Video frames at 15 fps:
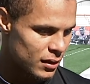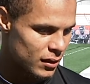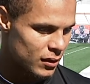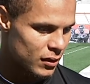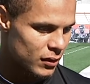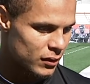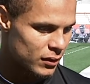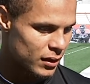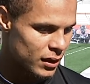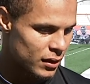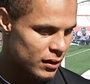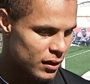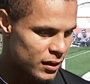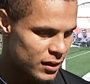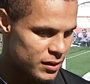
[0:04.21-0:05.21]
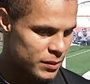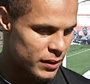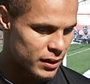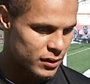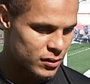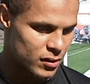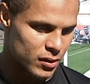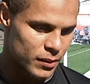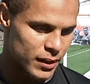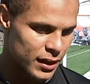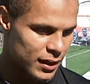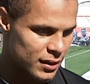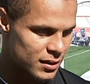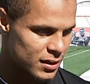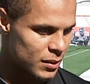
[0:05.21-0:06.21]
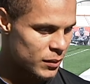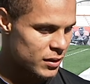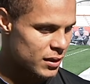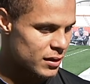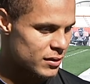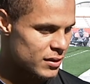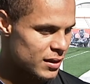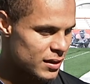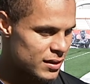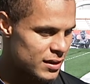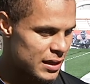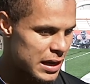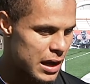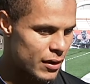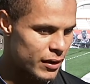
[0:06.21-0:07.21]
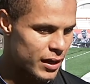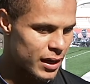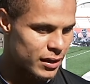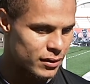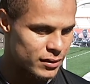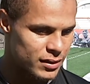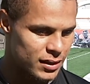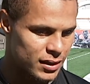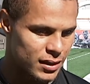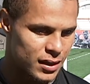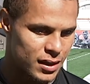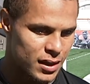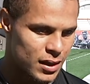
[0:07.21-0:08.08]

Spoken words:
you know, unexperienced quarterback, and it's going to be interesting to see how he handles it.